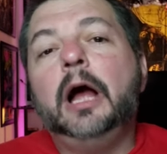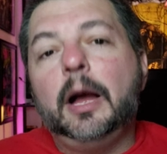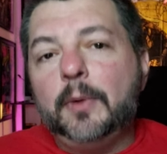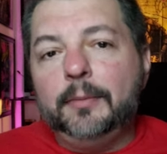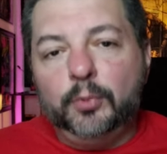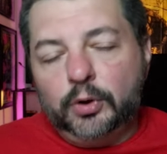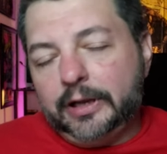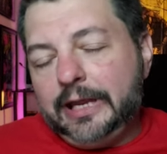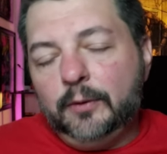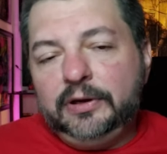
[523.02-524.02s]
I'm on board. I
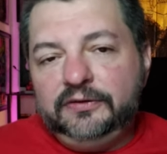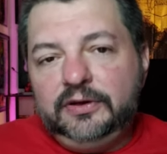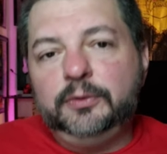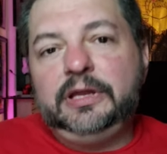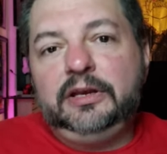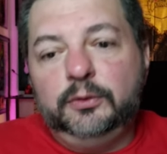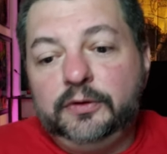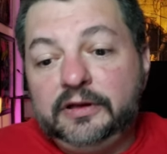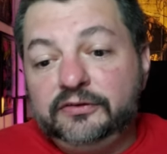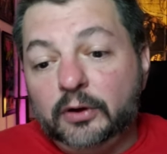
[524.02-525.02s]
can't wait to see what they do
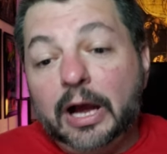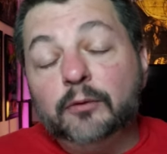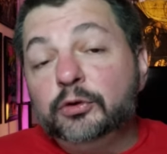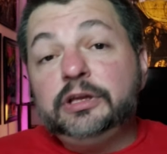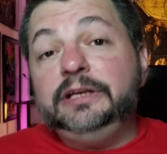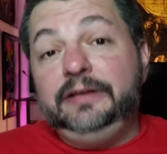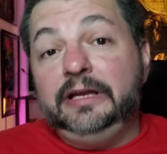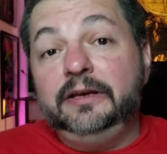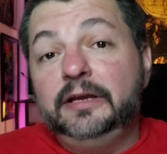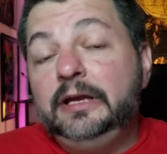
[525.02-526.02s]
with it. So I really
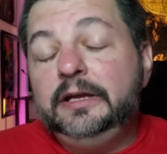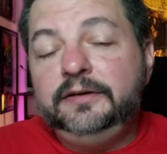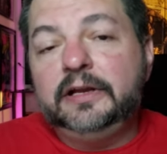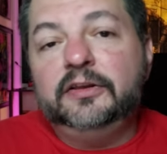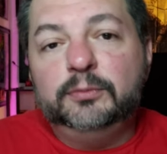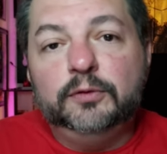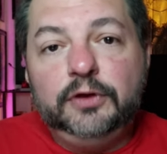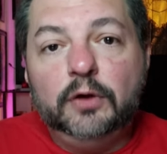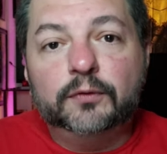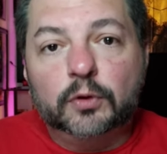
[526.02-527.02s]
did dig this
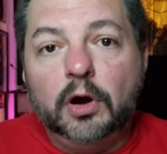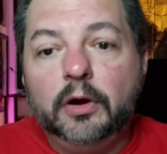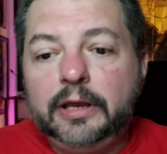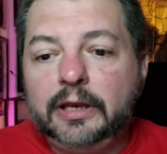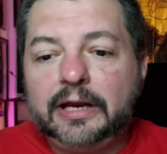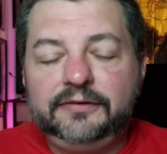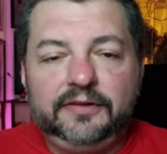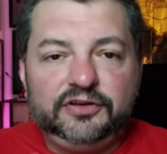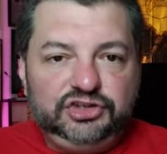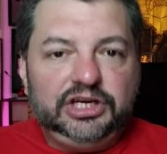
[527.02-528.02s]
movie overall. And like I
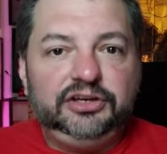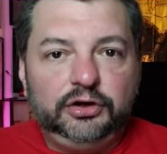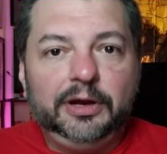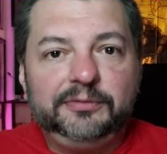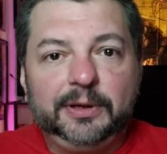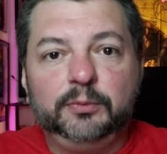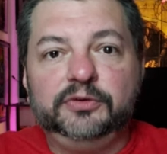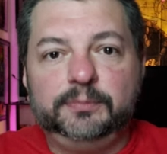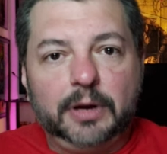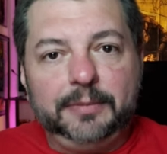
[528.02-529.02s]
said, the G I Joe aspect
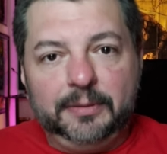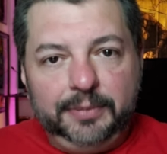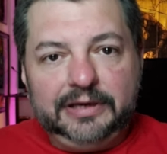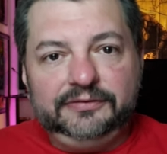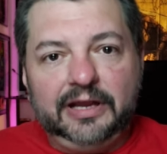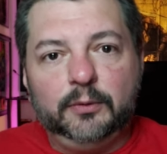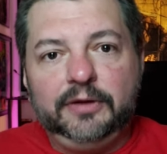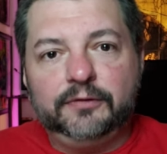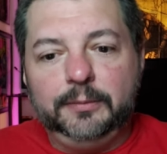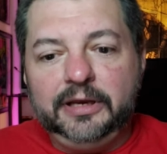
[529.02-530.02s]
was probably the biggest
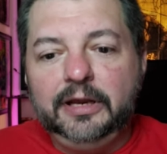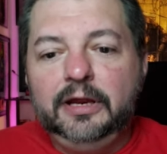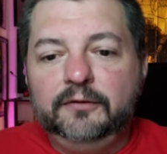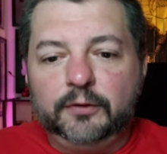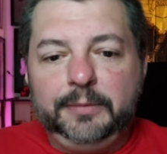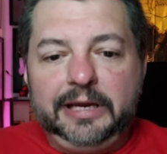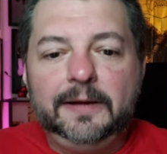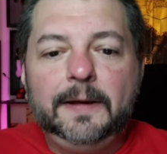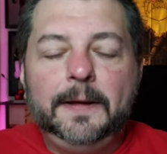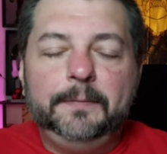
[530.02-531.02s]
takeaway from it for
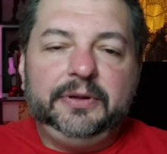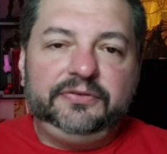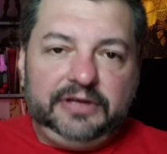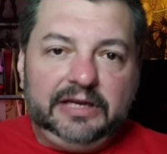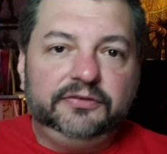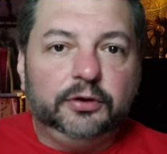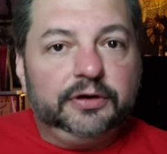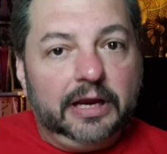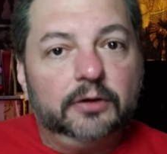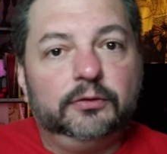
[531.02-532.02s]
me. But seeing
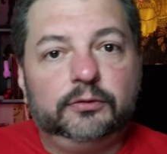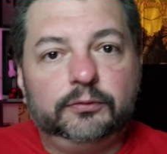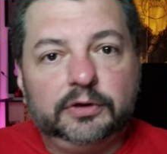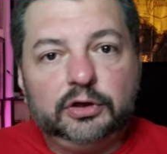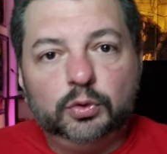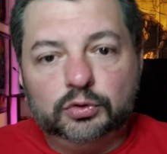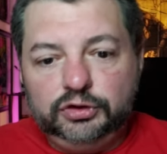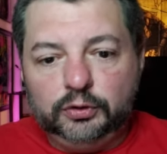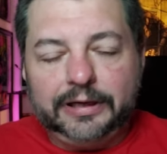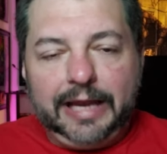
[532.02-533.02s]
certain characters was really cool
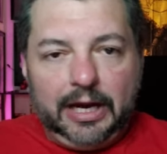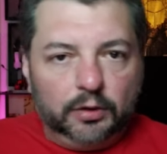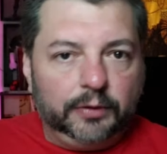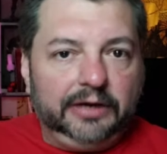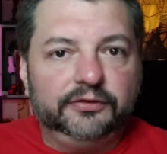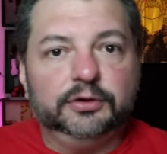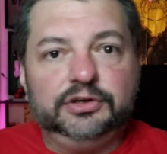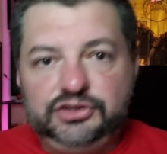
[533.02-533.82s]
too, like Air Razor and